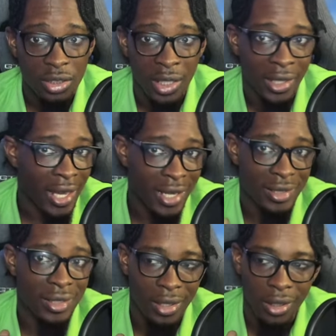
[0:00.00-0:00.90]
like last
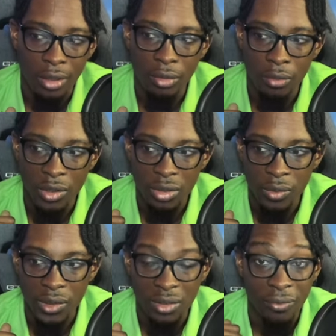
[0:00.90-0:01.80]
night, which
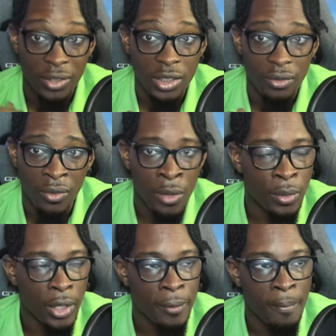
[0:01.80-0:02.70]
was the 1st of
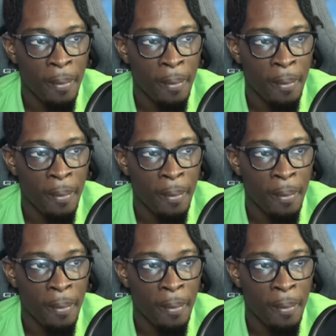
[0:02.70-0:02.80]
February,